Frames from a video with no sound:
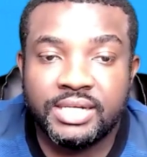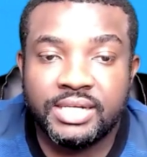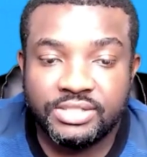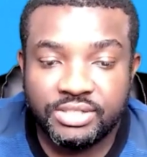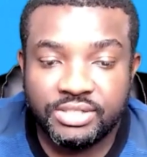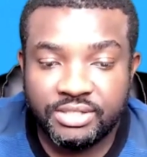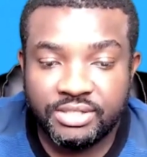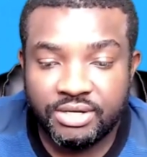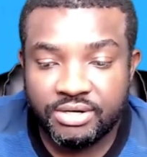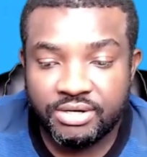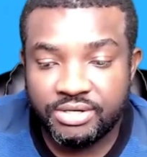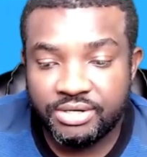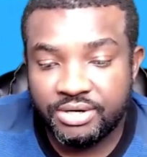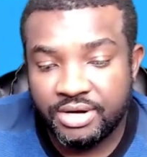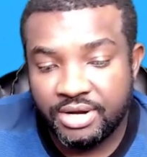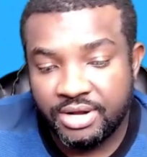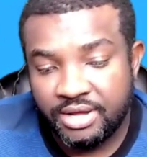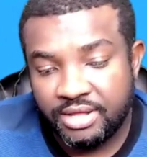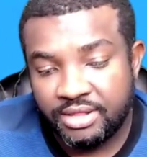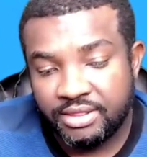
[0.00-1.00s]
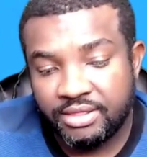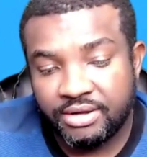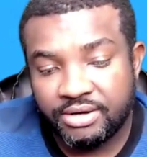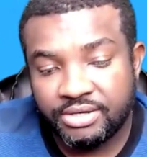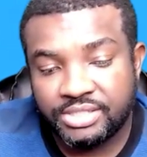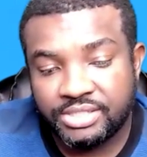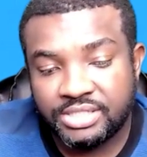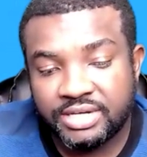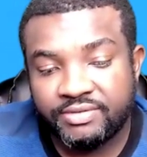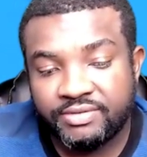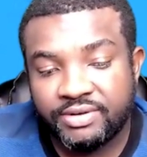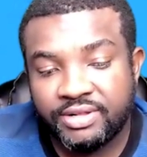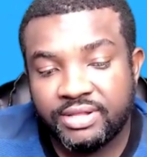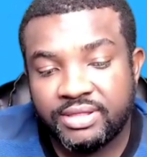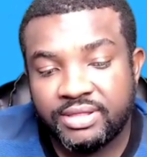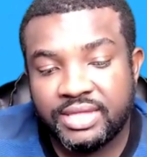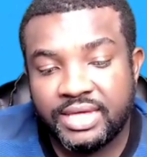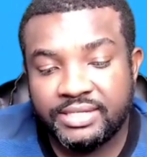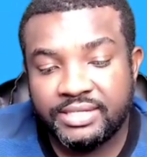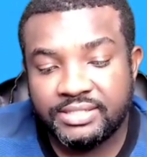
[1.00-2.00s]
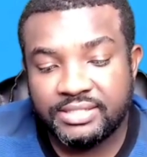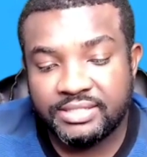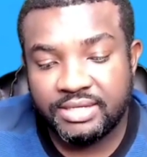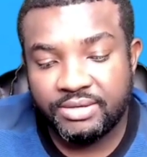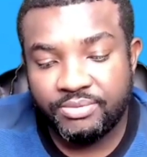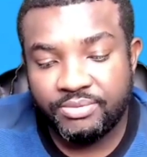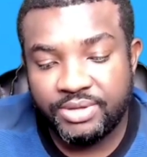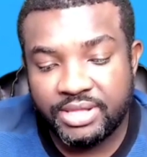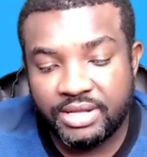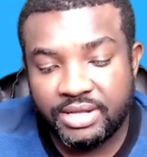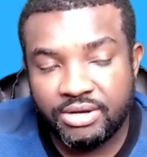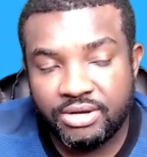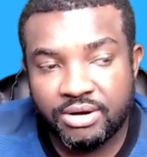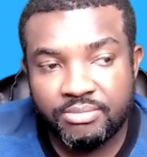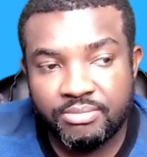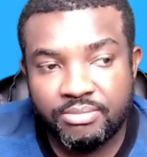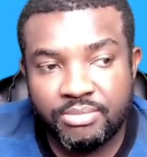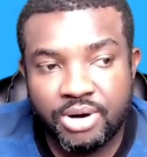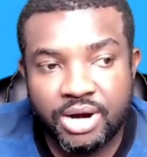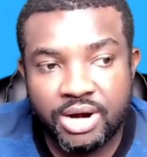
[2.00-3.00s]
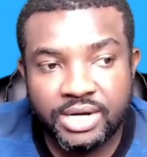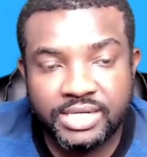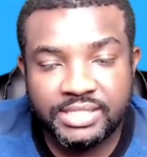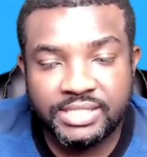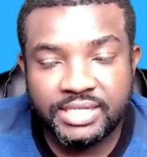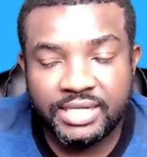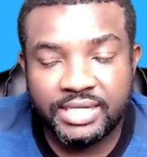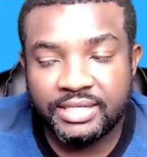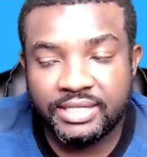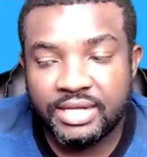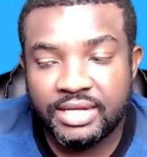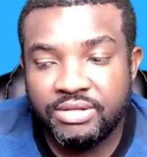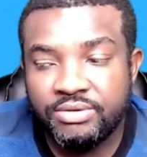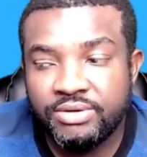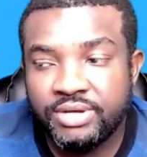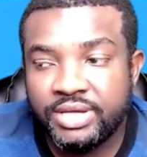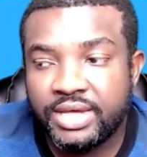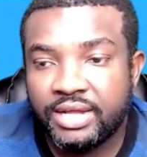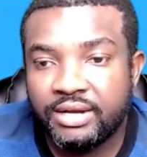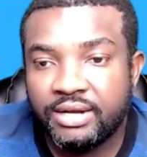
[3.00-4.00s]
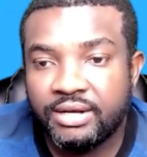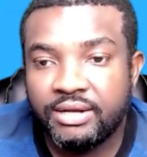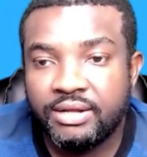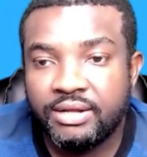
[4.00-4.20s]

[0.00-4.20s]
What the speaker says: So there are several things within your marketing that you can